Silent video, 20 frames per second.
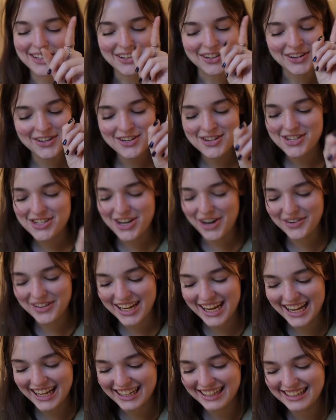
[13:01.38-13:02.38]
you're
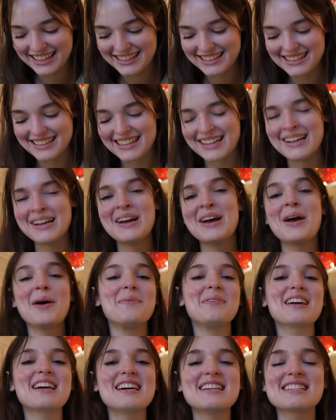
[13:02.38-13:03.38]
joking.
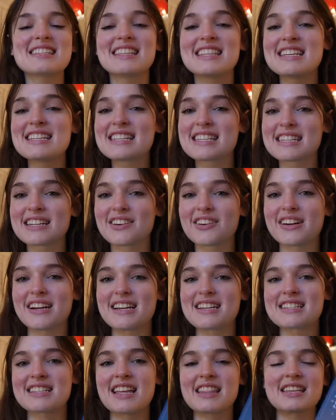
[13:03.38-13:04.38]
Because this
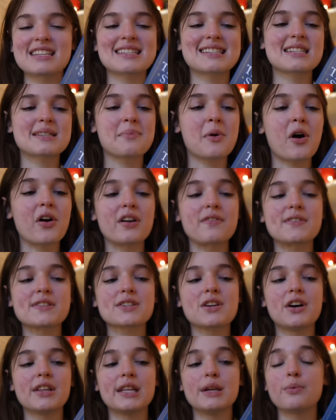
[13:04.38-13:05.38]
series that this is a part of is
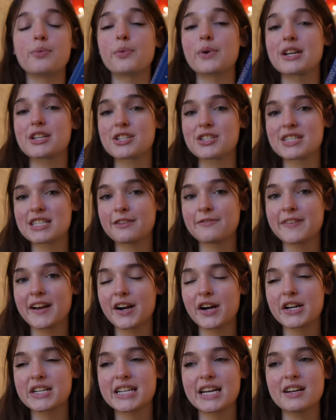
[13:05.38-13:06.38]
called the Regency
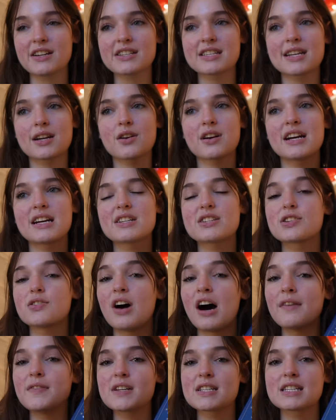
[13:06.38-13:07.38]
Fairy Tale series. So
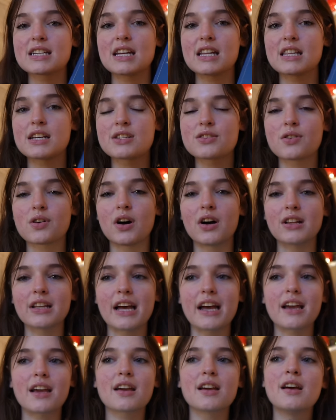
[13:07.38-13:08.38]
obviously these are all
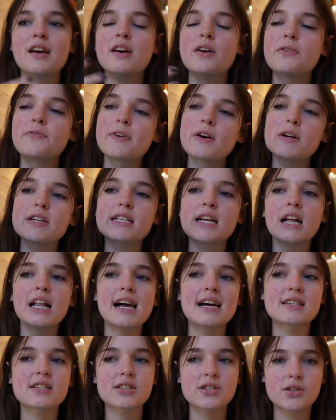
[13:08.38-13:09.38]
like fairy
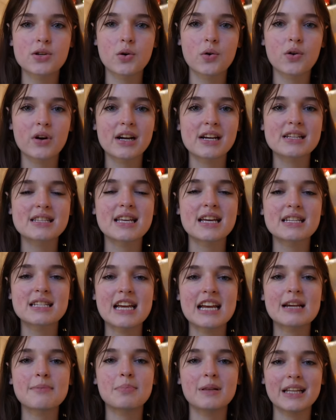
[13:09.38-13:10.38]
tale-esque stories that
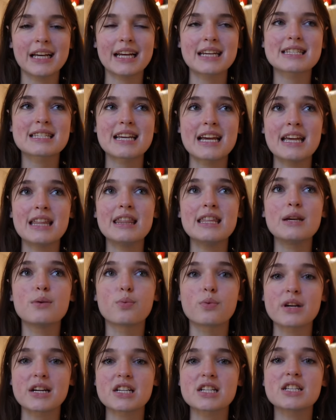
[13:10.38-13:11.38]
take place in the
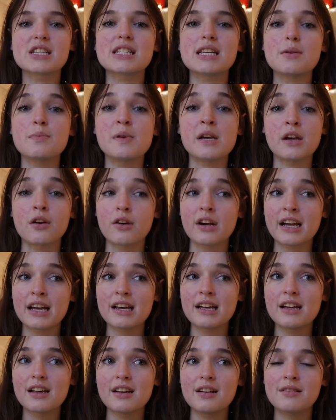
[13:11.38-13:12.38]
Regency
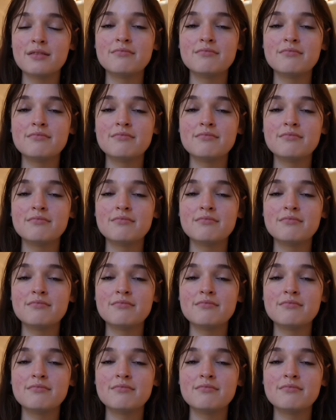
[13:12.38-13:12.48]
period.